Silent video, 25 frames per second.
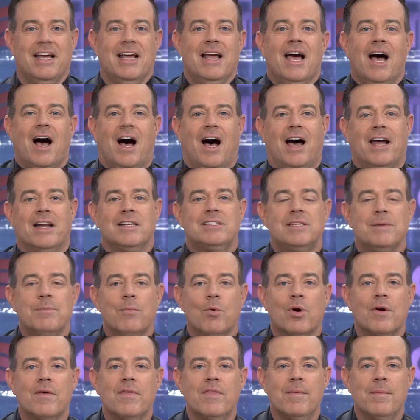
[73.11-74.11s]
Uh, to see
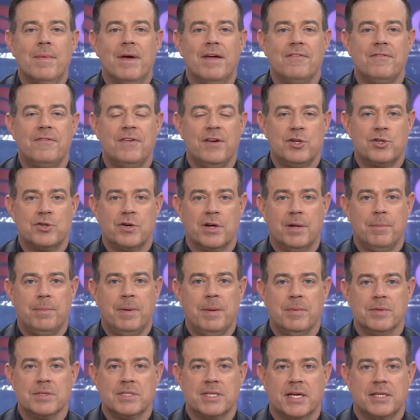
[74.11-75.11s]
more of the men featured in
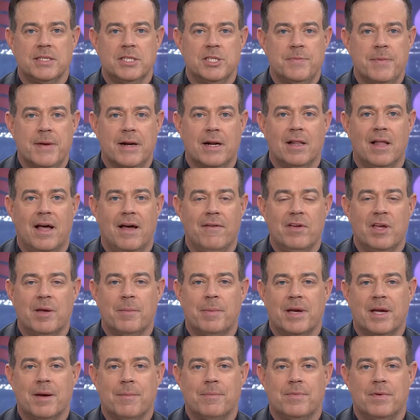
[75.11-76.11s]
People's Sexiest Men Alive, you can
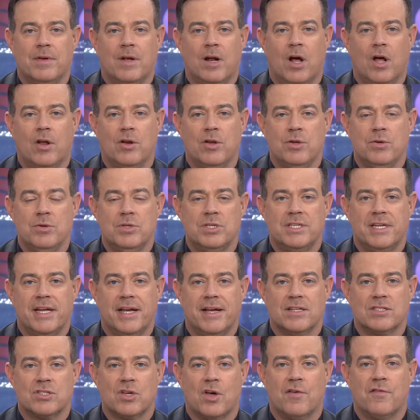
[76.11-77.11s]
pick up on
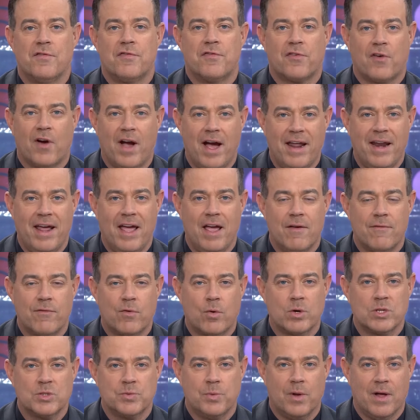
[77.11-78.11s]
newsstands on Friday. Of
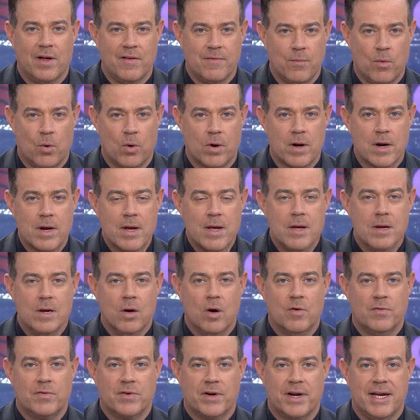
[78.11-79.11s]
course, we'll have more
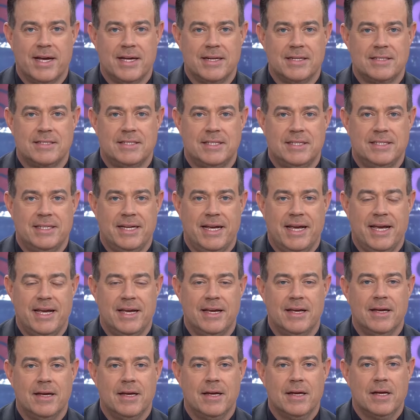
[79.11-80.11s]
over at
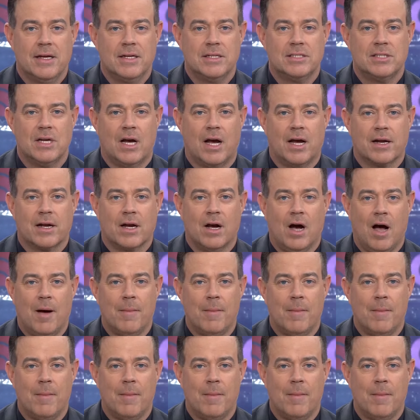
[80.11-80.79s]
today.com.